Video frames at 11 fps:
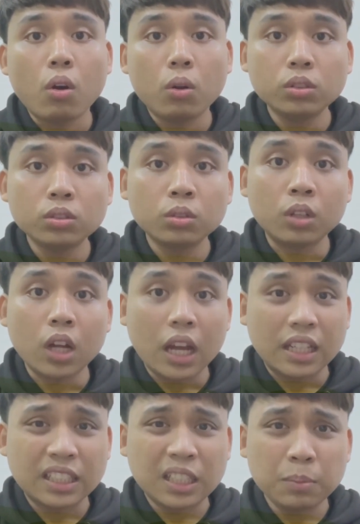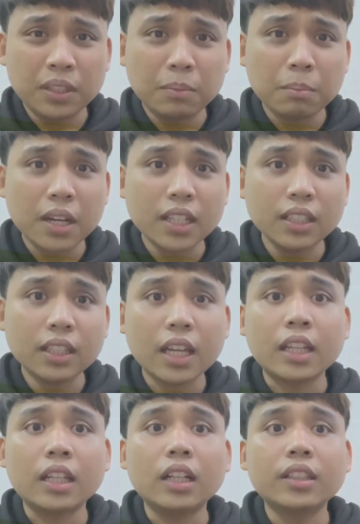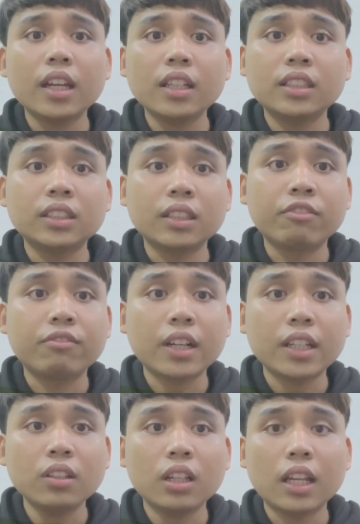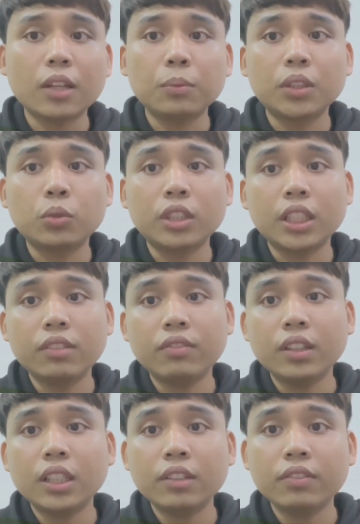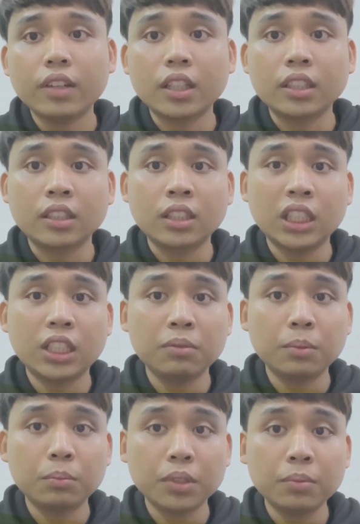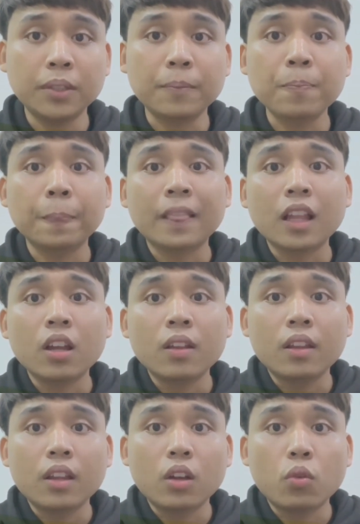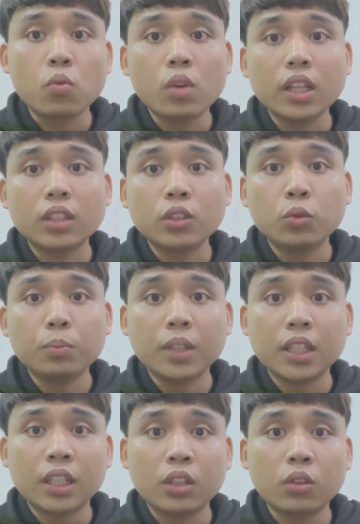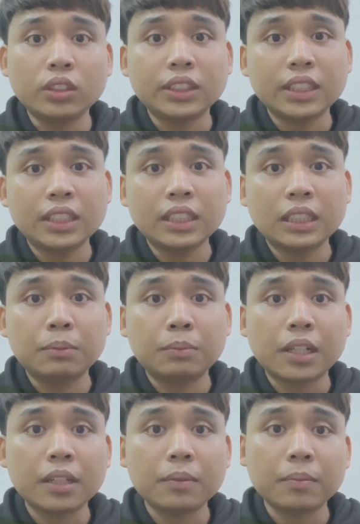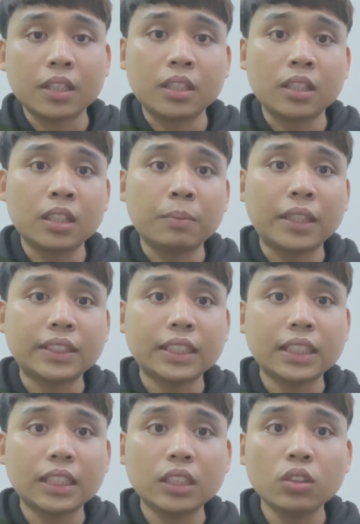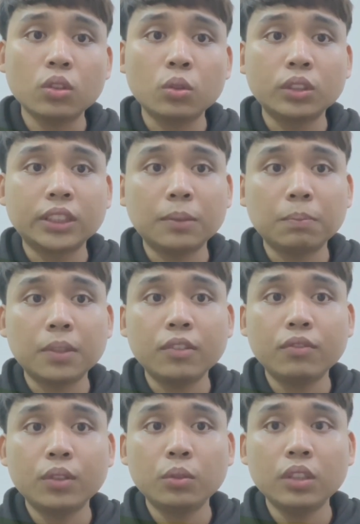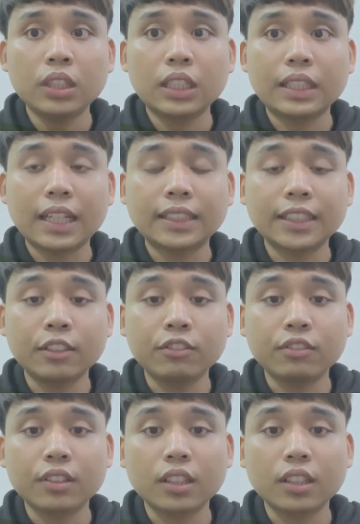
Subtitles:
Also, keep in mind that there is a fine line between giving gift and bribing. What you may consider a bribe, a Mexican could simply view a nice gift.